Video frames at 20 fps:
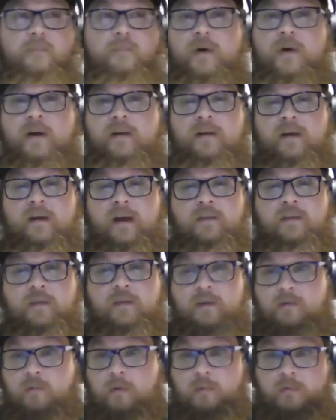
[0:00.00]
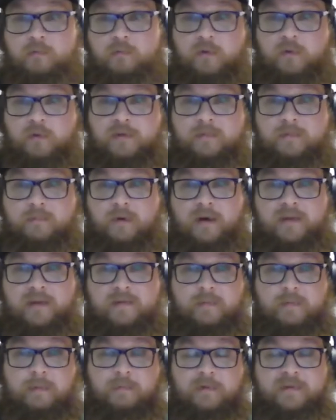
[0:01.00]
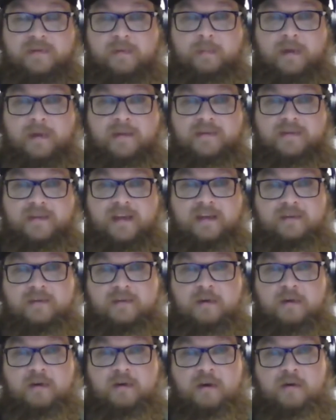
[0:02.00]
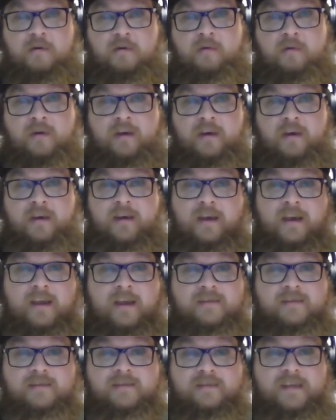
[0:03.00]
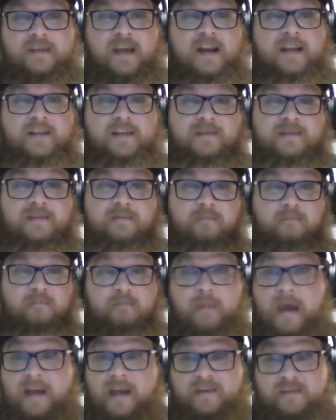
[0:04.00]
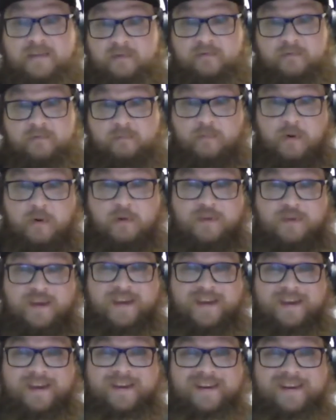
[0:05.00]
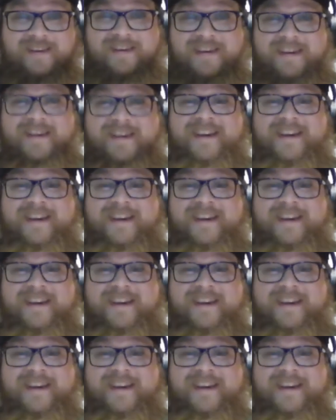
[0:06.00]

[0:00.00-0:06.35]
But I think what would really surprise people about San Antonio is that it's massive, both in